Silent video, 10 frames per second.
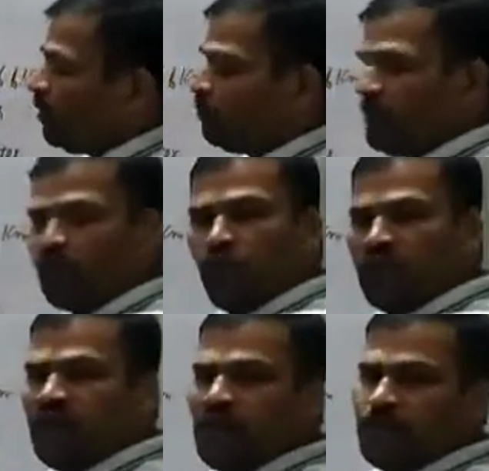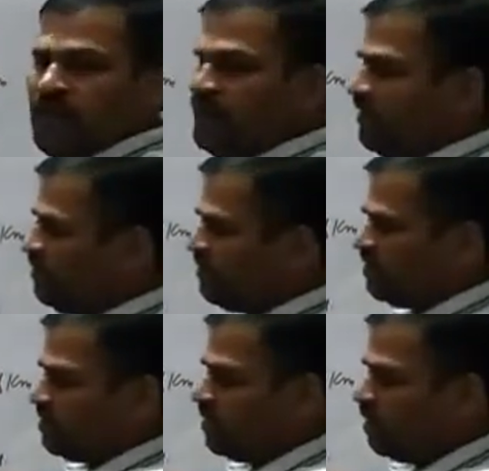before
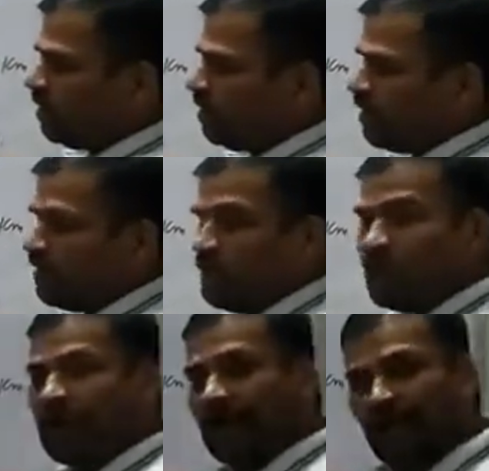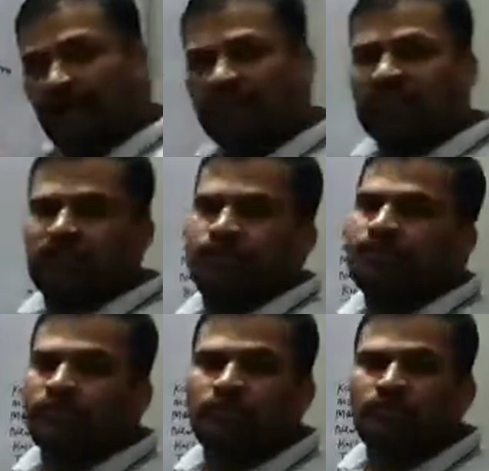independence, Karachi,
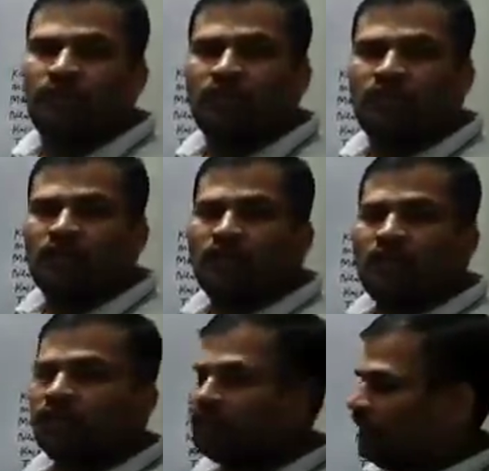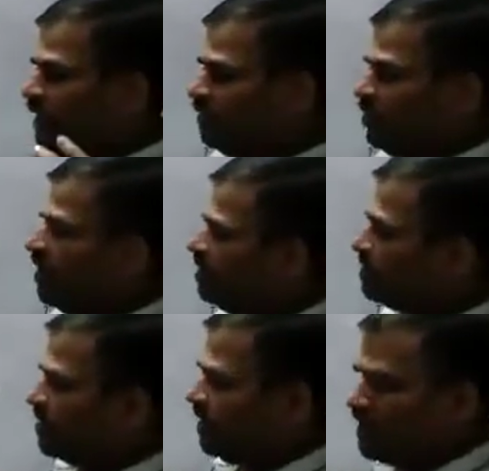that was
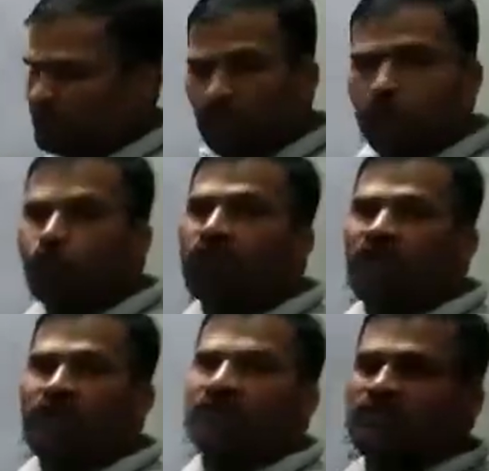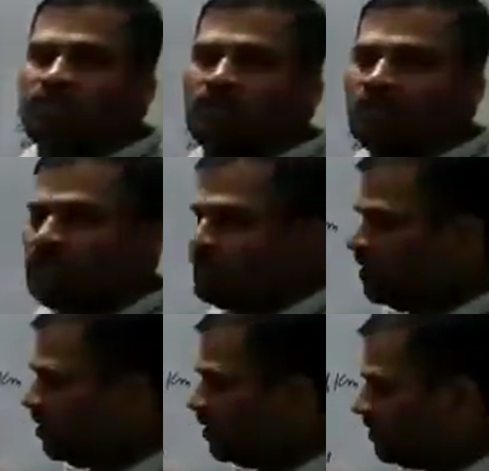an important
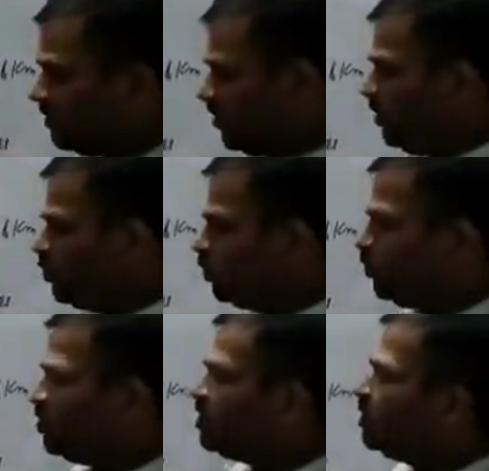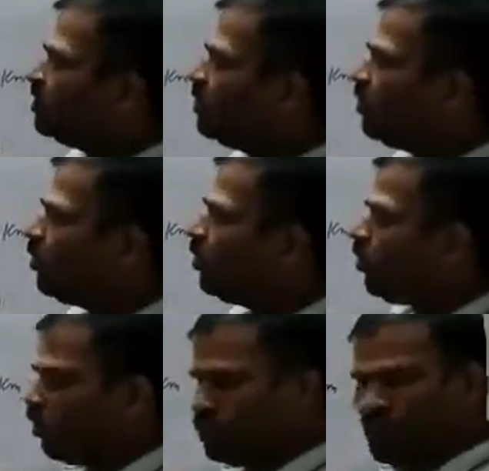sea route,
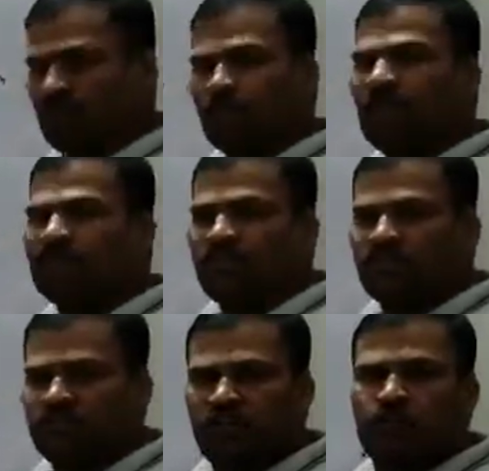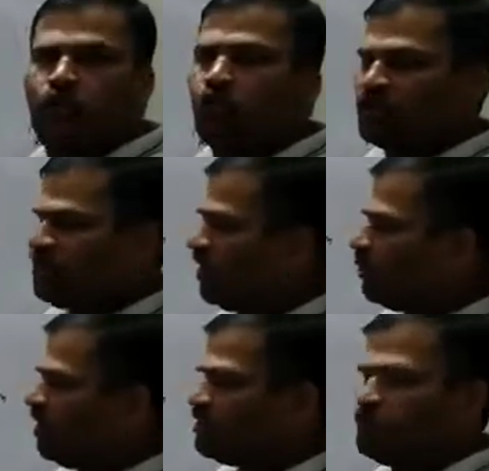or you may say seaport, that
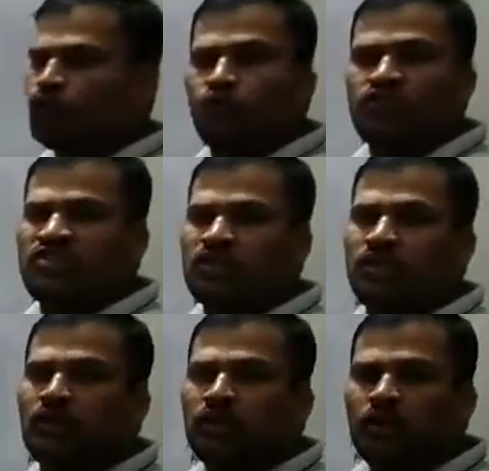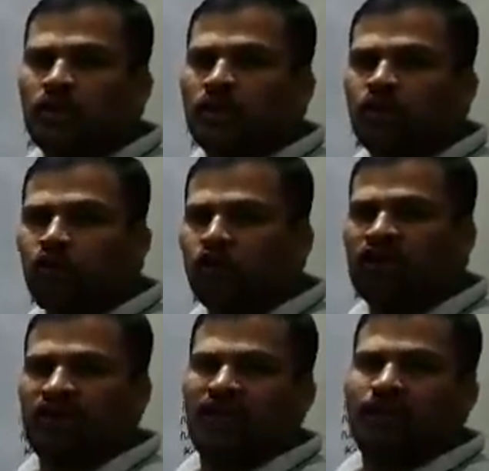was used for
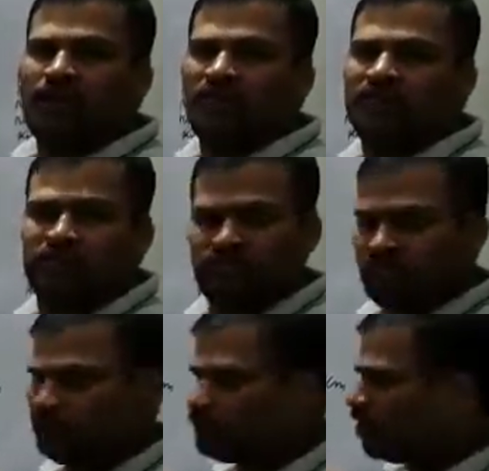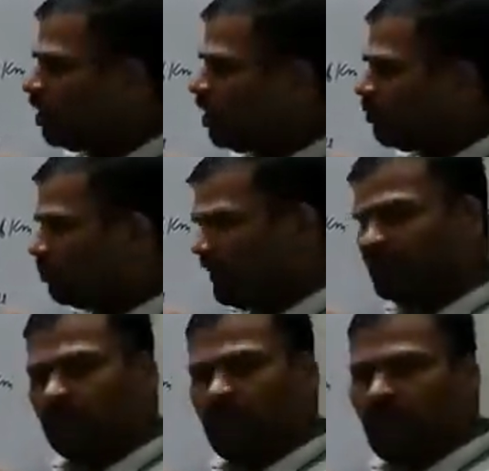trade purposes.
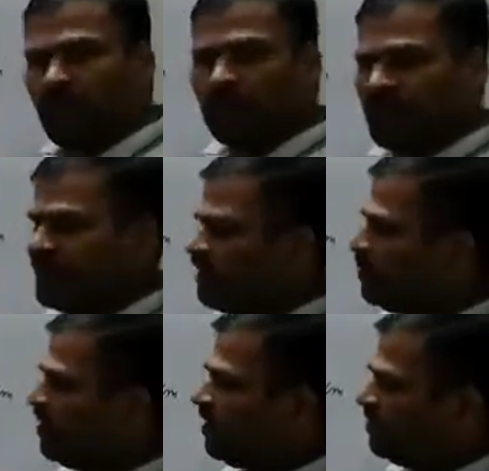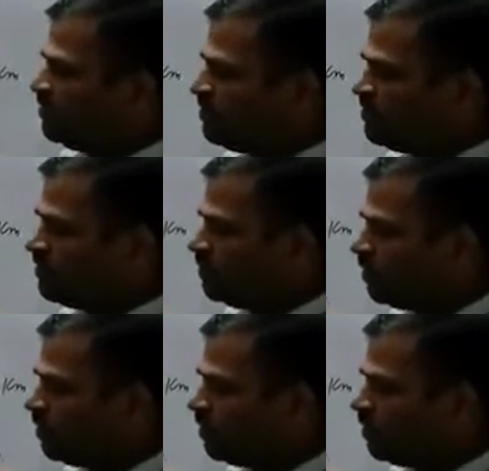But after independence,